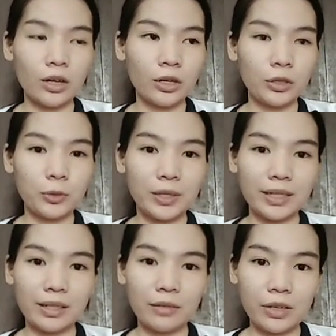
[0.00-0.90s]
Treated
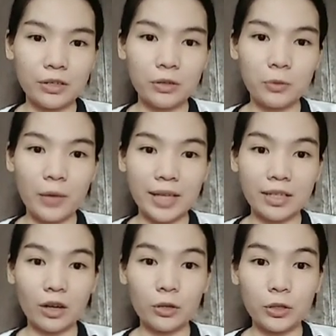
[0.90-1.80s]
infectious waste
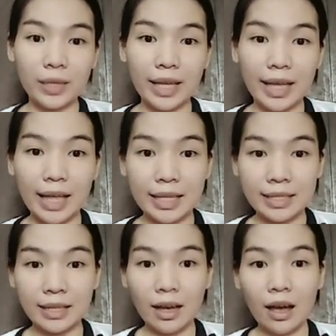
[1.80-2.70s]
are usually
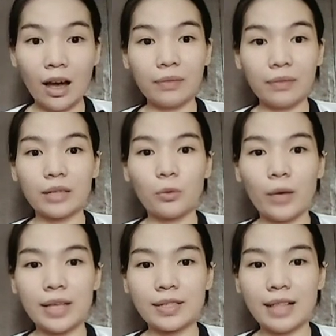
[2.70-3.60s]
end up in
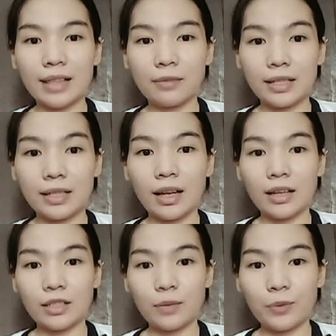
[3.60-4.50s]
waste landfills
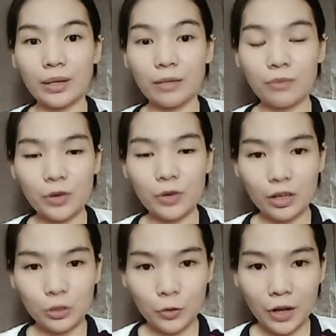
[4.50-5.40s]
separated from regular
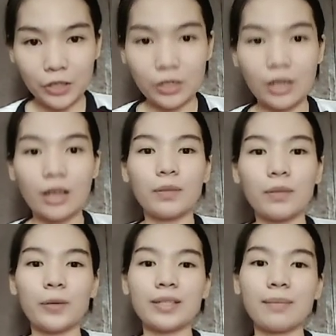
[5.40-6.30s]
trash.
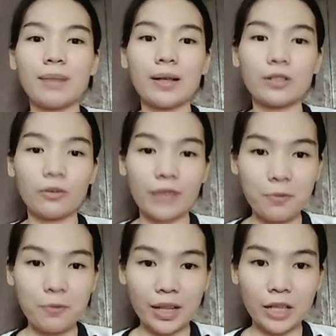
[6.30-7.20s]
Between the months of
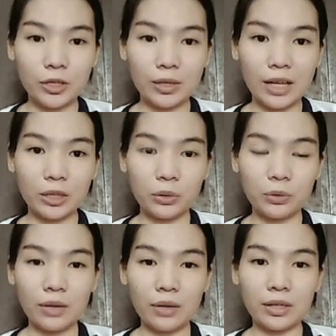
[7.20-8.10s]
April and July
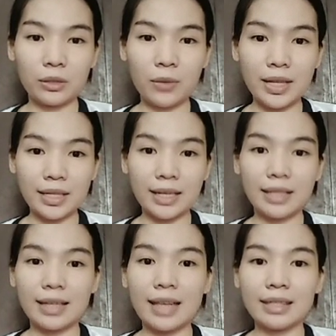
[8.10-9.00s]
2020,
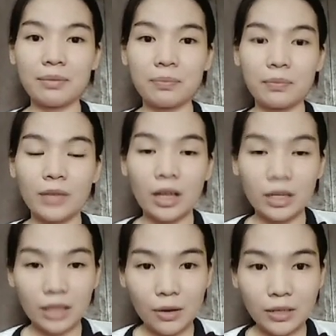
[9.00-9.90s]

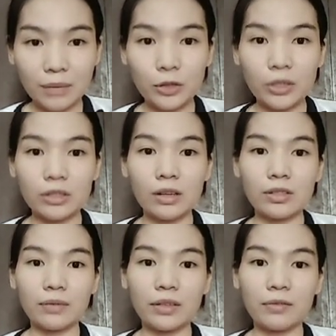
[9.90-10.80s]
19,000 metric tons
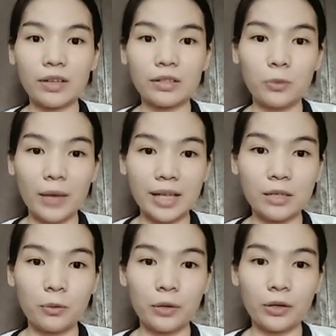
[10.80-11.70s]
of infectious
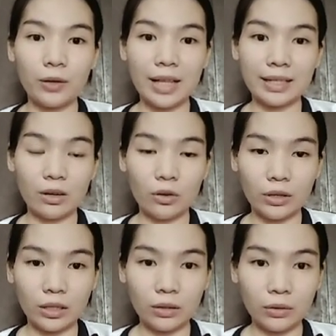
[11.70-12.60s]
waste were collected
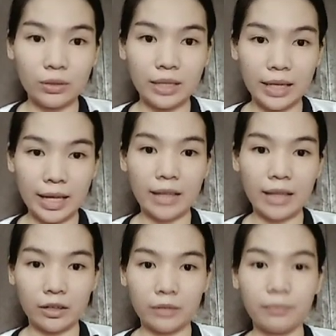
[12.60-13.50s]
according to DENR.